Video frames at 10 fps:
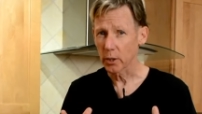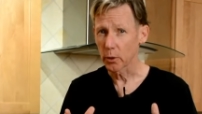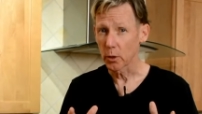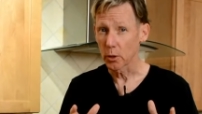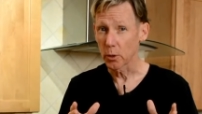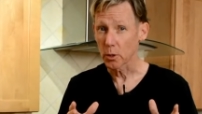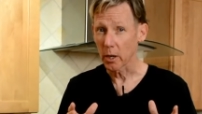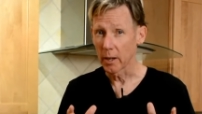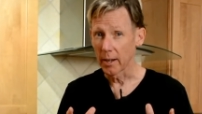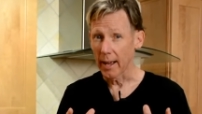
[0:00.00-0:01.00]
You could use
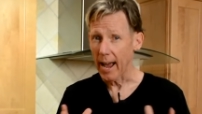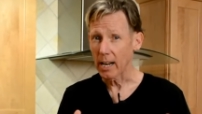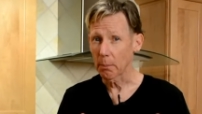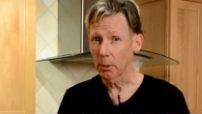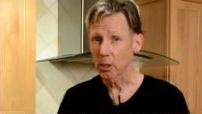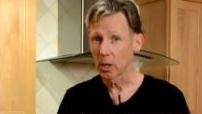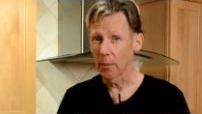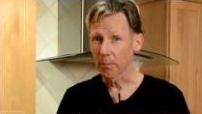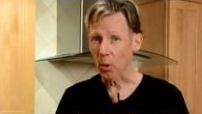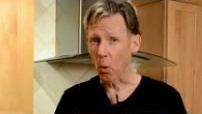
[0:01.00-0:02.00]
a halibut,
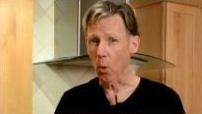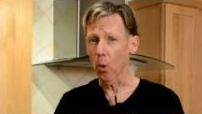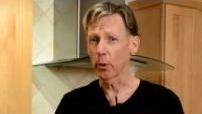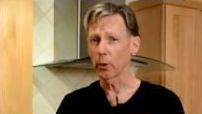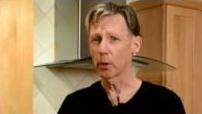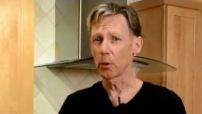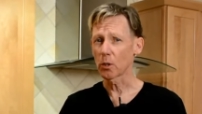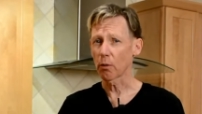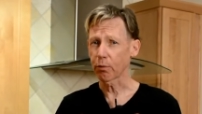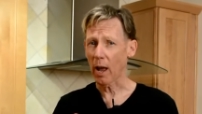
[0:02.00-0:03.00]
or you could
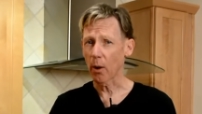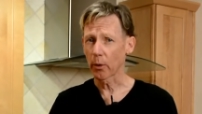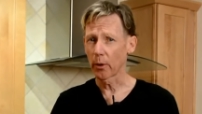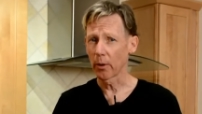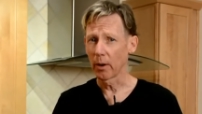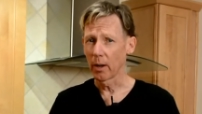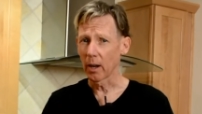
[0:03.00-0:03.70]
use a flounder.